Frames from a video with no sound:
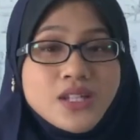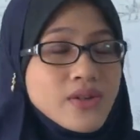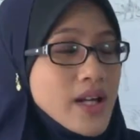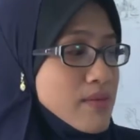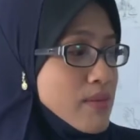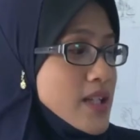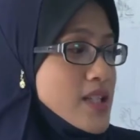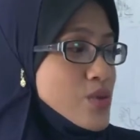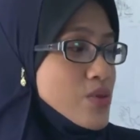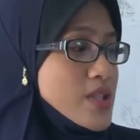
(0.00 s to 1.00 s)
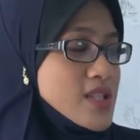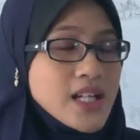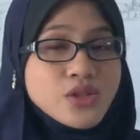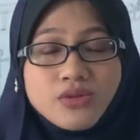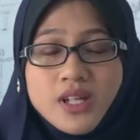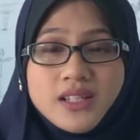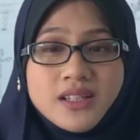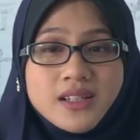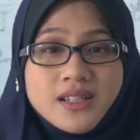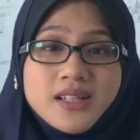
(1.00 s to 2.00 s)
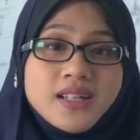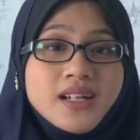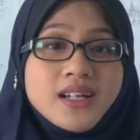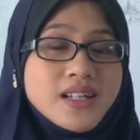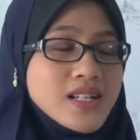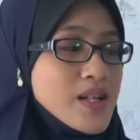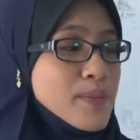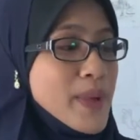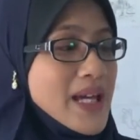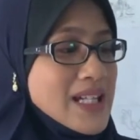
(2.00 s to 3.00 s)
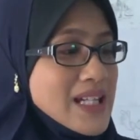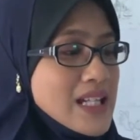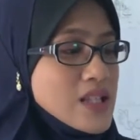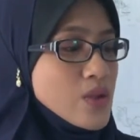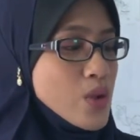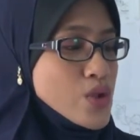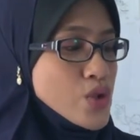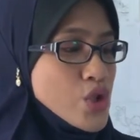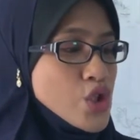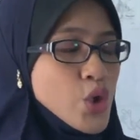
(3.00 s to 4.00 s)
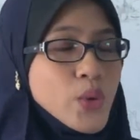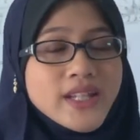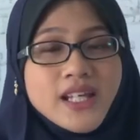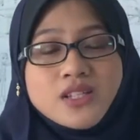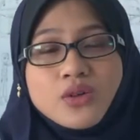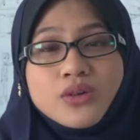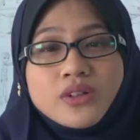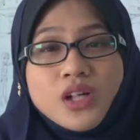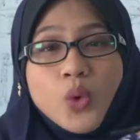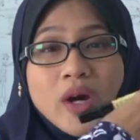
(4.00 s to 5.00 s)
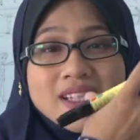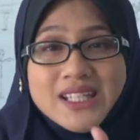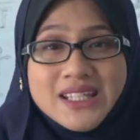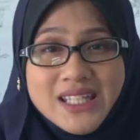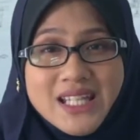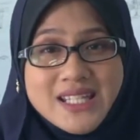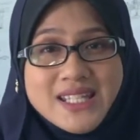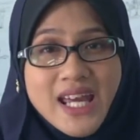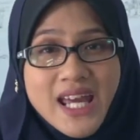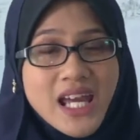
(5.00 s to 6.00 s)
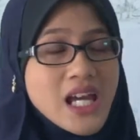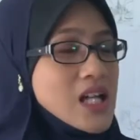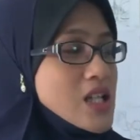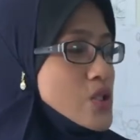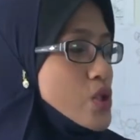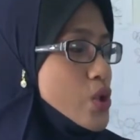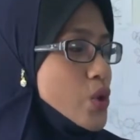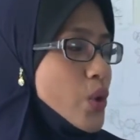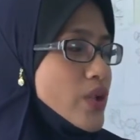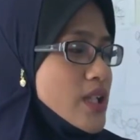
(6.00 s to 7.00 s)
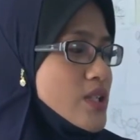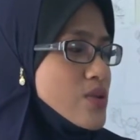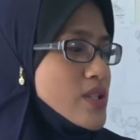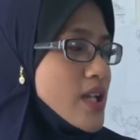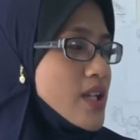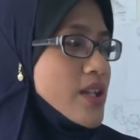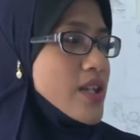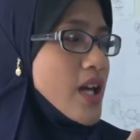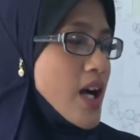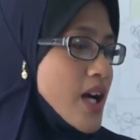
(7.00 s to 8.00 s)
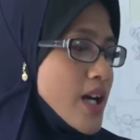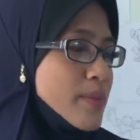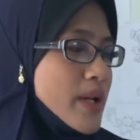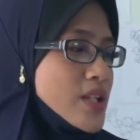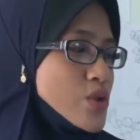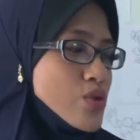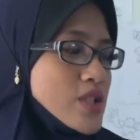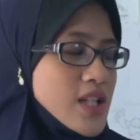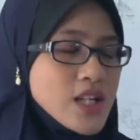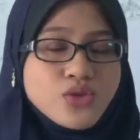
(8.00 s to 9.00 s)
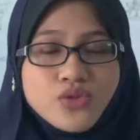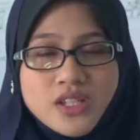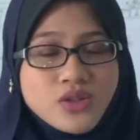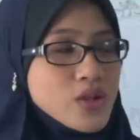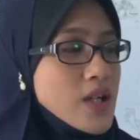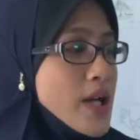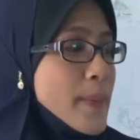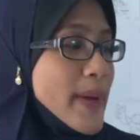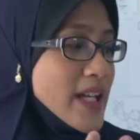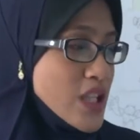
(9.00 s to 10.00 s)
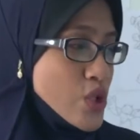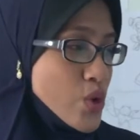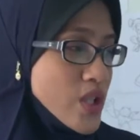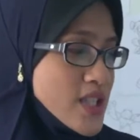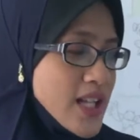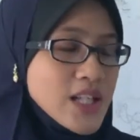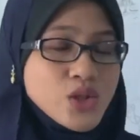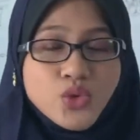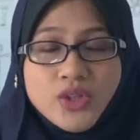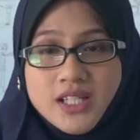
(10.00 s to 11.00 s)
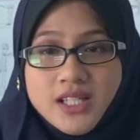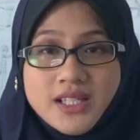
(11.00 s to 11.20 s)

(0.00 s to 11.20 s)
write many students like to read. Many is also showing that the quantity is there. So you don't need to say that there are many students like to read. So many students like to read.